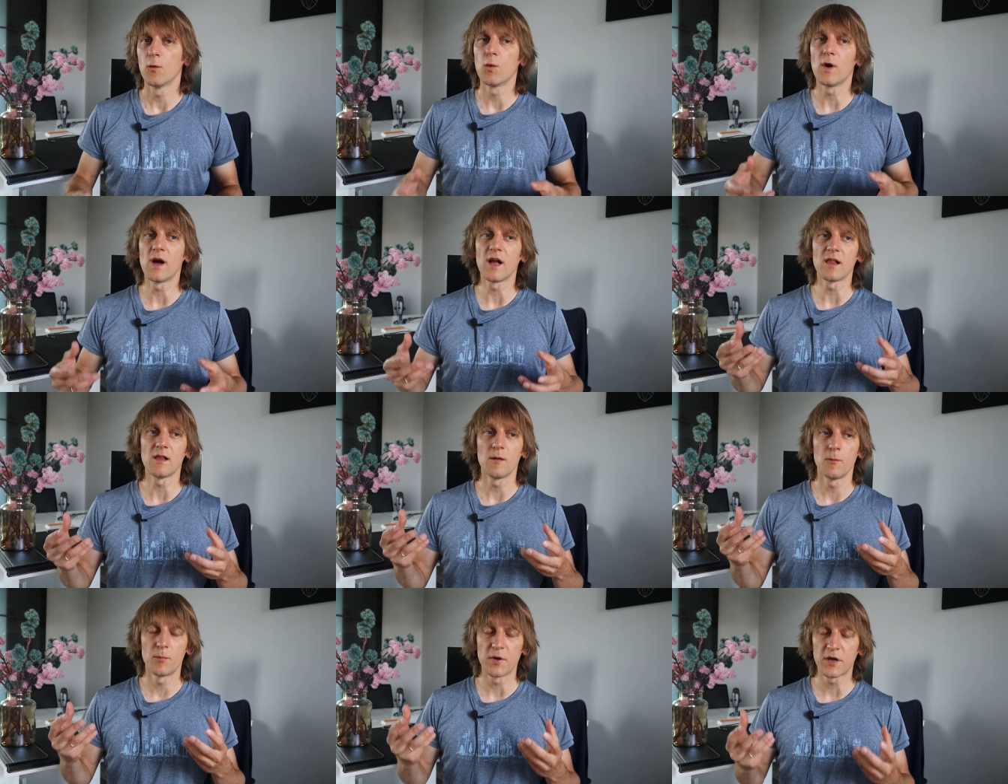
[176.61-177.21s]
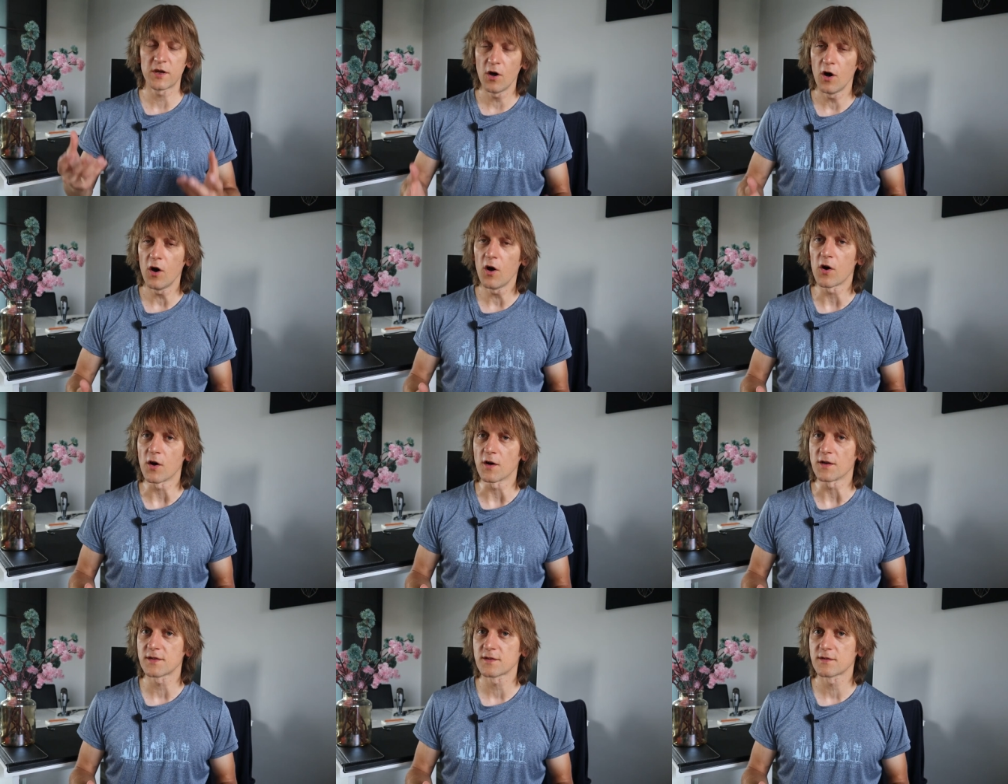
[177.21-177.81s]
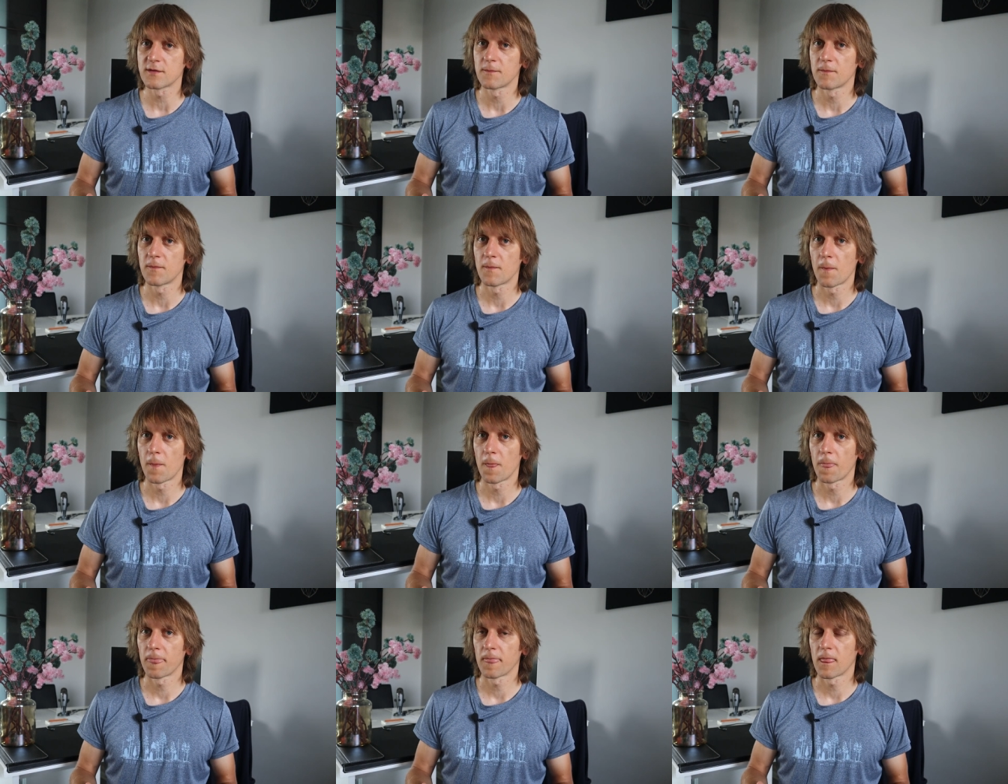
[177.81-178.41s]
Well, because
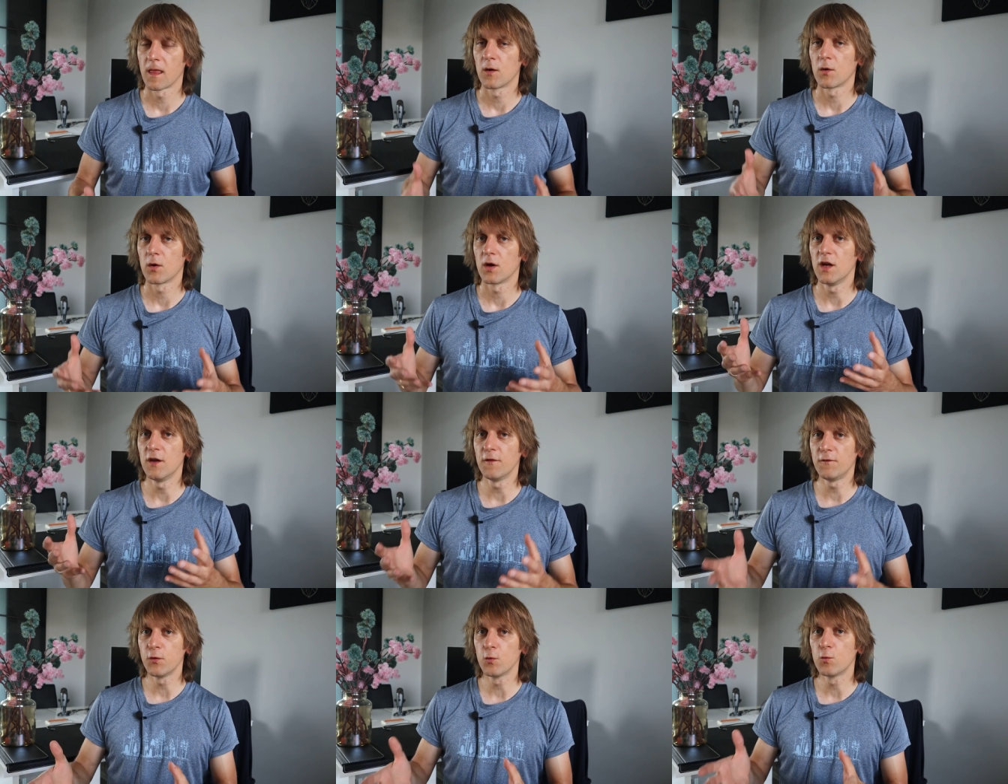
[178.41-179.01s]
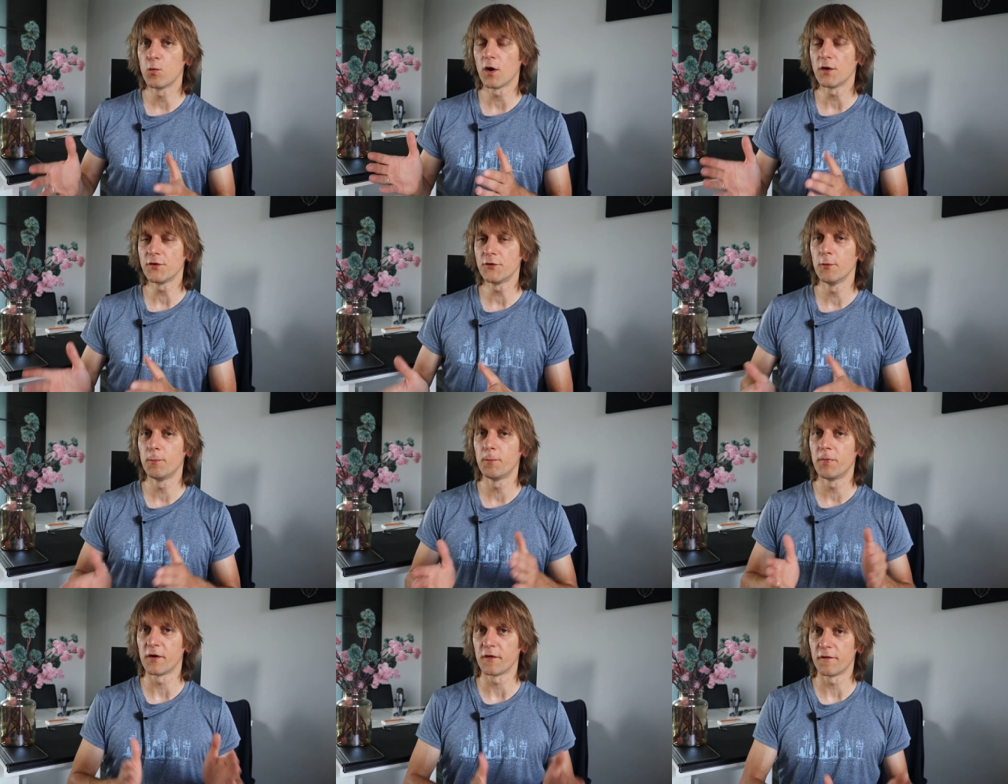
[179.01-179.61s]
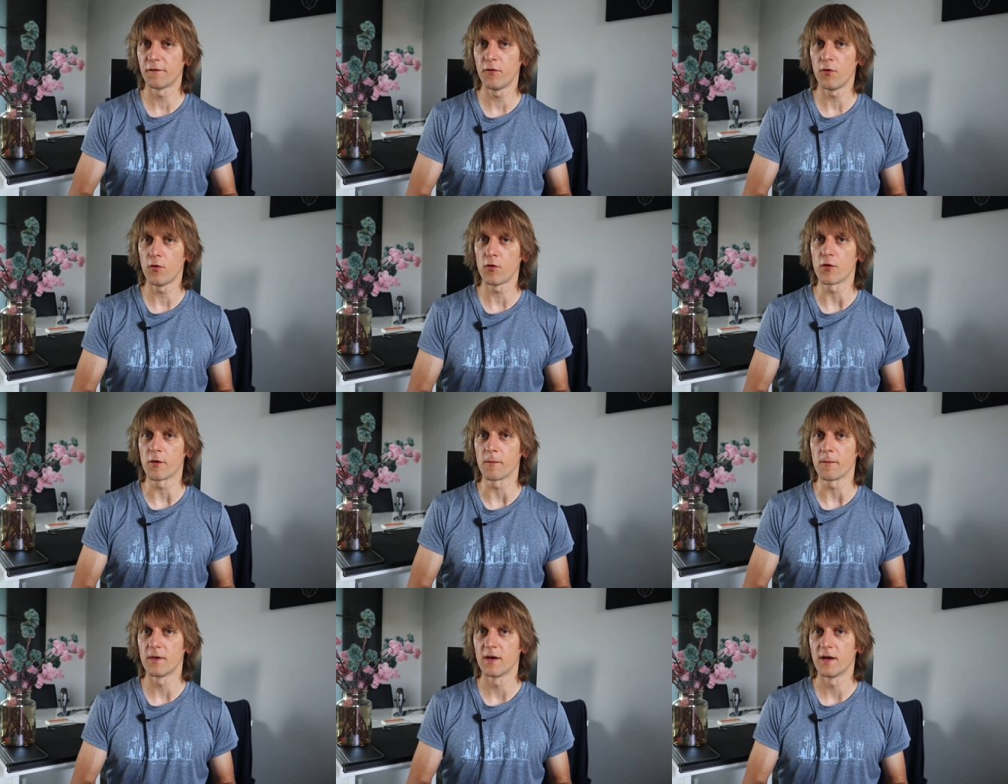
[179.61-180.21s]
if you want to
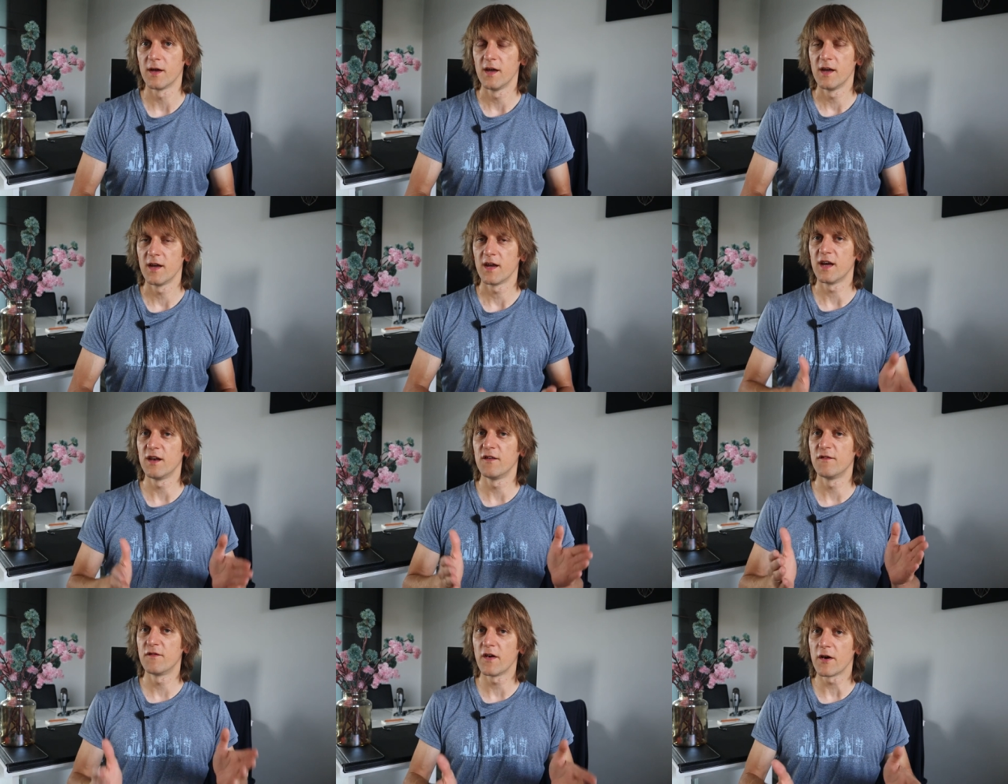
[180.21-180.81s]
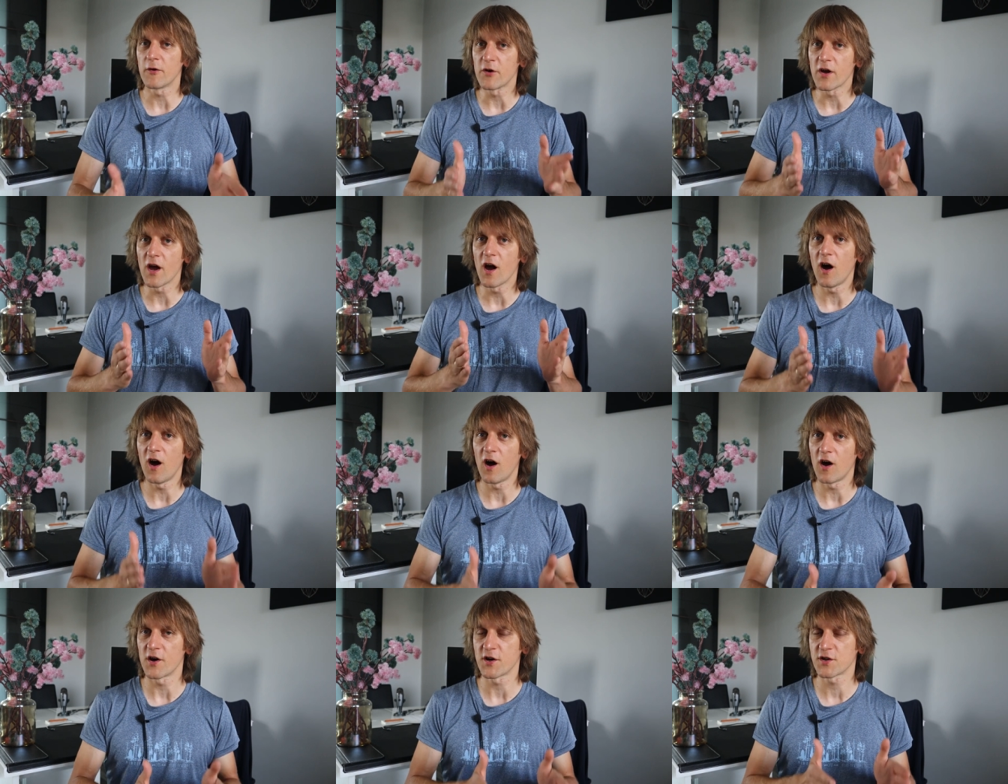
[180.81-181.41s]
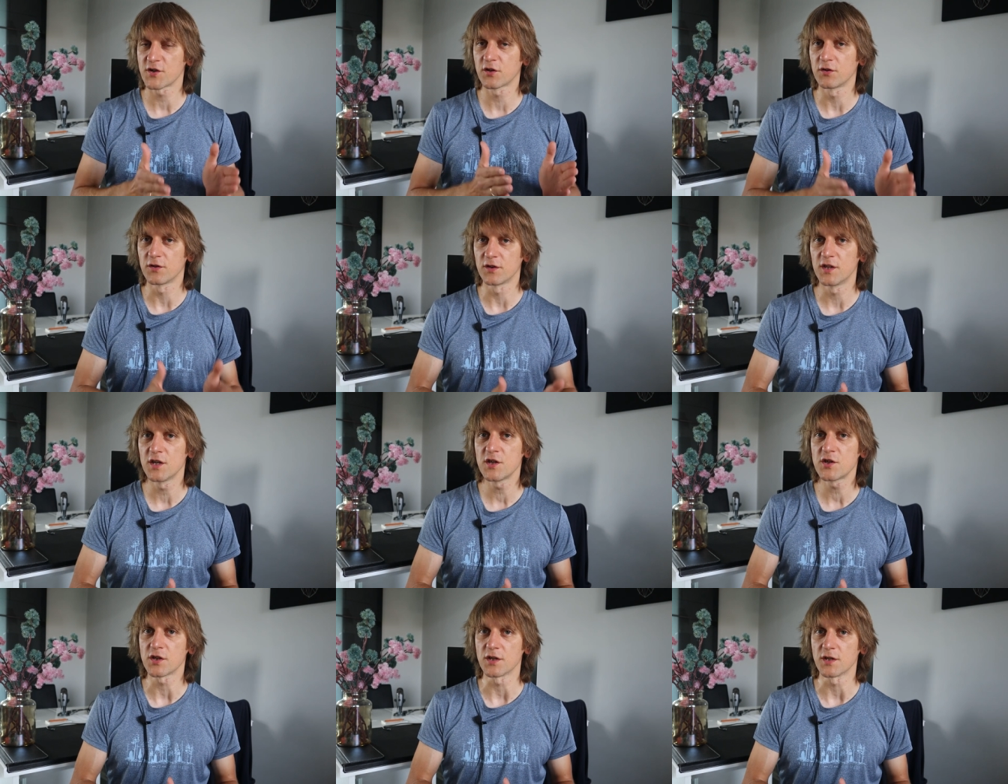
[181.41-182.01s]
perform in very harsh
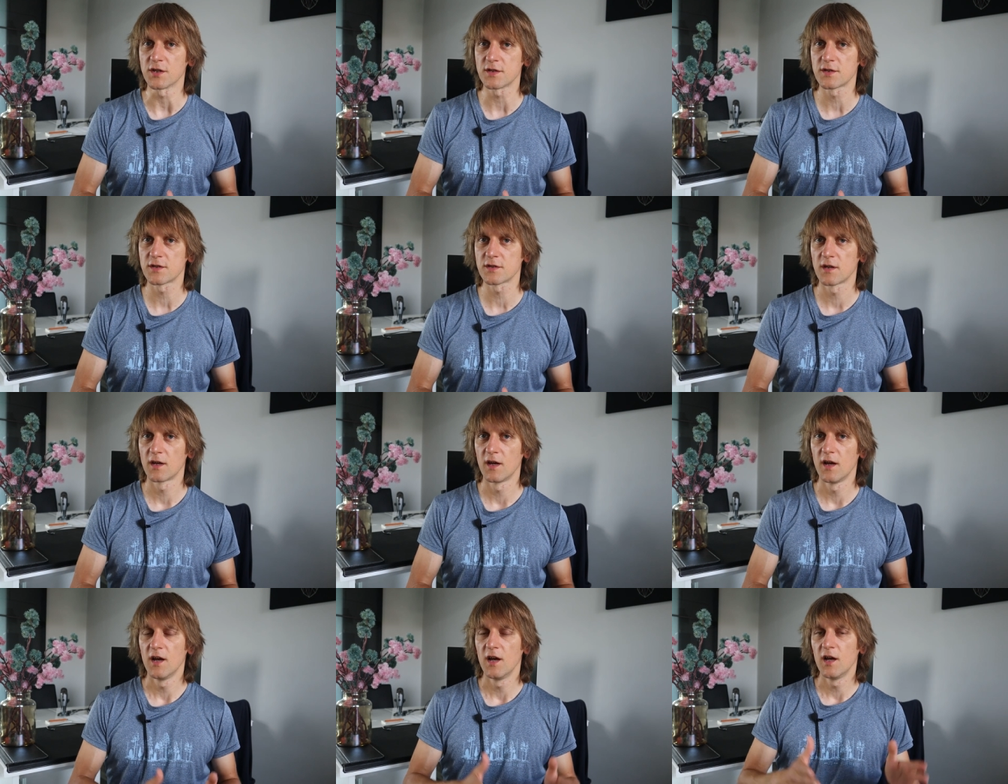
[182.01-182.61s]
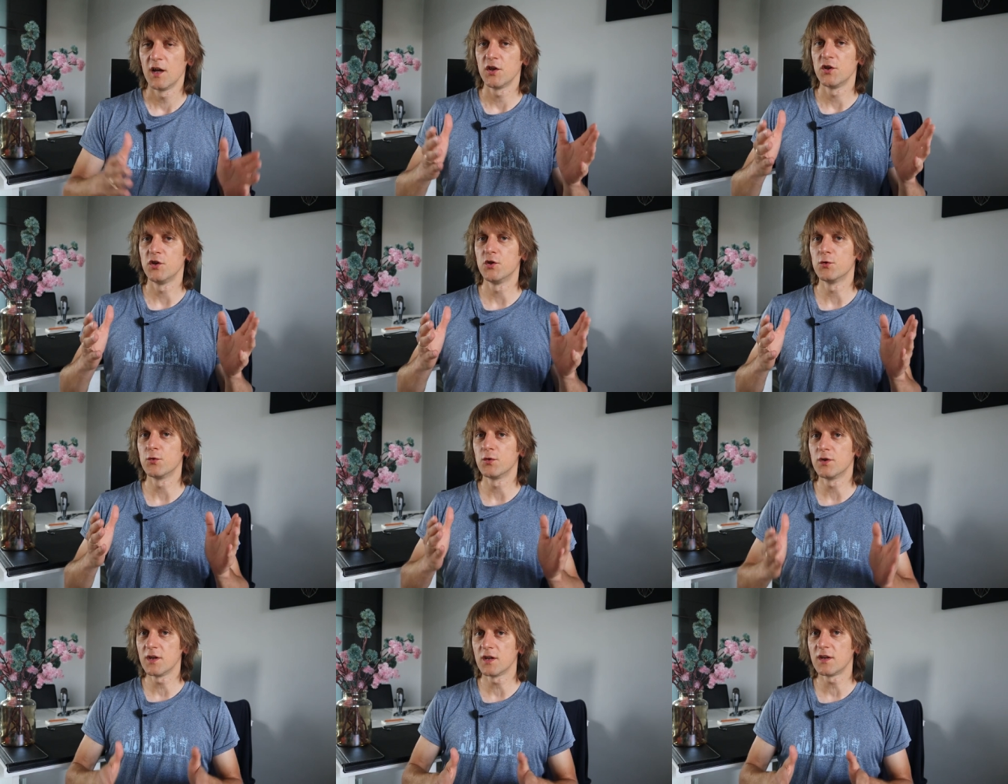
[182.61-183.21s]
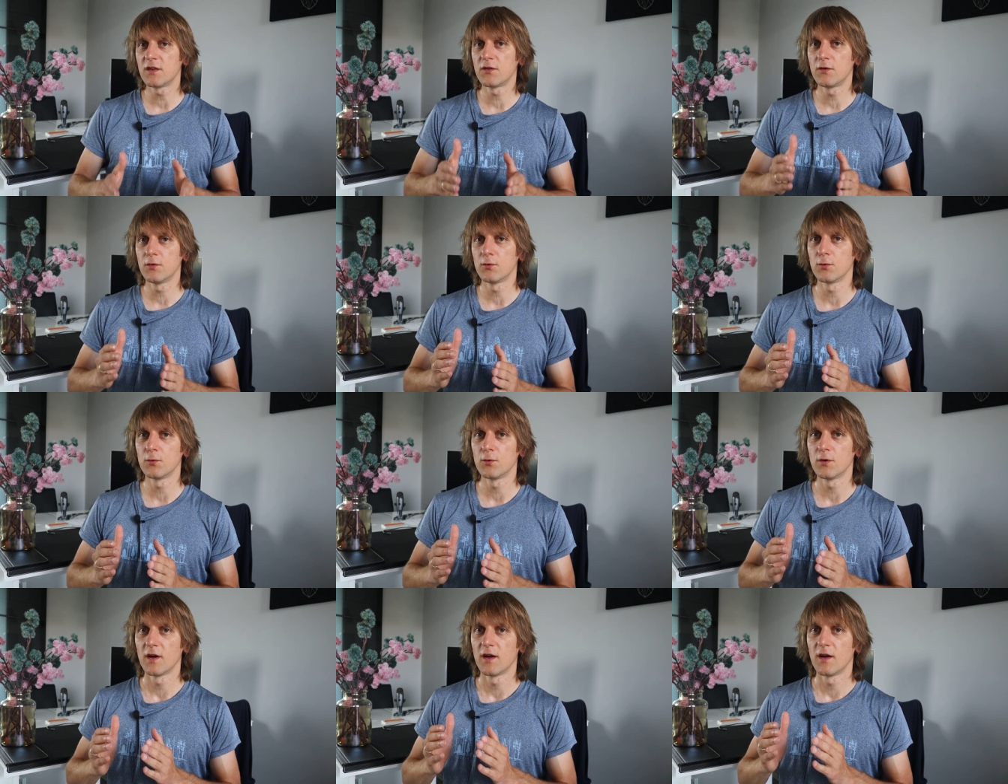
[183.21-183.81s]
conditions, you need
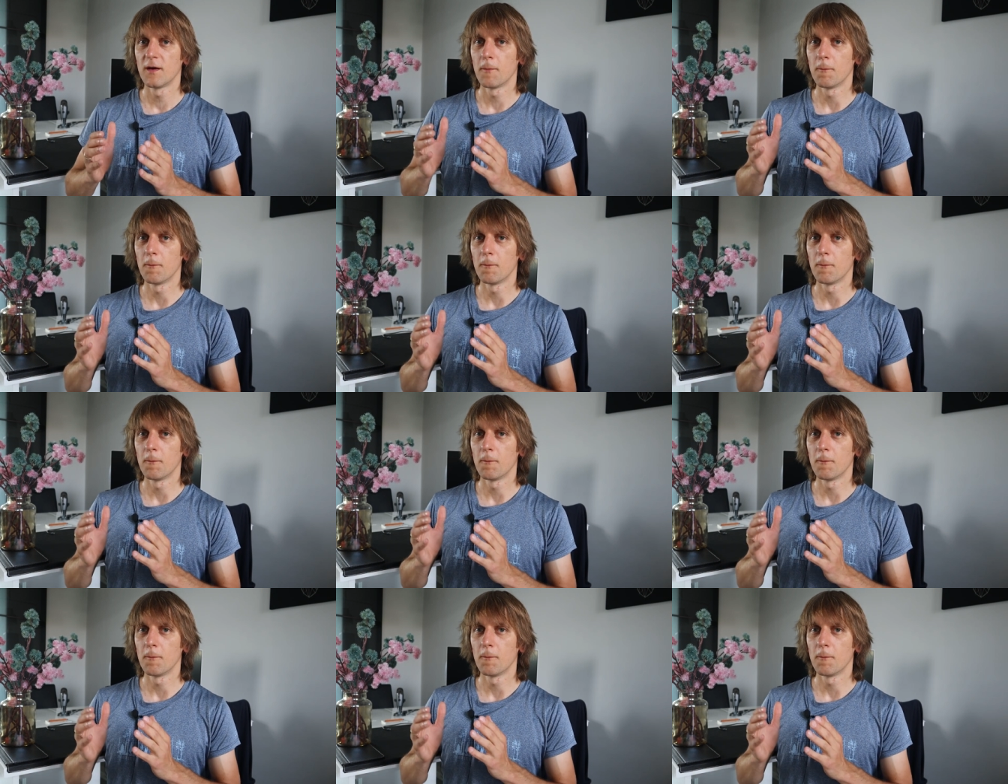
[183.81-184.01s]
to